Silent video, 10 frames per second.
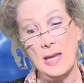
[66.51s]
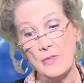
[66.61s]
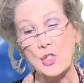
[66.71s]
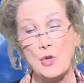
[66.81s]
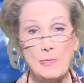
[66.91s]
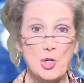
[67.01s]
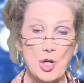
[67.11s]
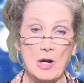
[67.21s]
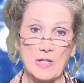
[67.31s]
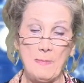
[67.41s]
Now, the scripture
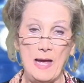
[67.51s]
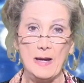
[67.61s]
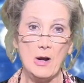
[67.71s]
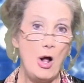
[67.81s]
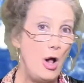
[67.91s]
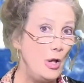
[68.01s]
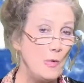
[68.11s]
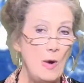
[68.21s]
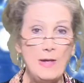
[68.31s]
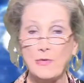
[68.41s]
talks about it all
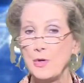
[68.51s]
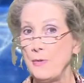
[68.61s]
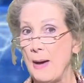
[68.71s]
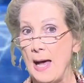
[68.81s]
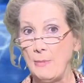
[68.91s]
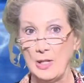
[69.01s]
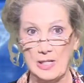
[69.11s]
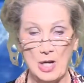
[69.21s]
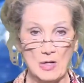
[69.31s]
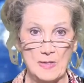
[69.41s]
the way through the Bible.
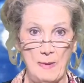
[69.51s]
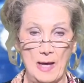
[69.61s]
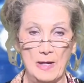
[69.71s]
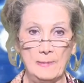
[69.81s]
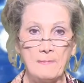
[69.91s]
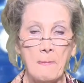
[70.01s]
It talks about it.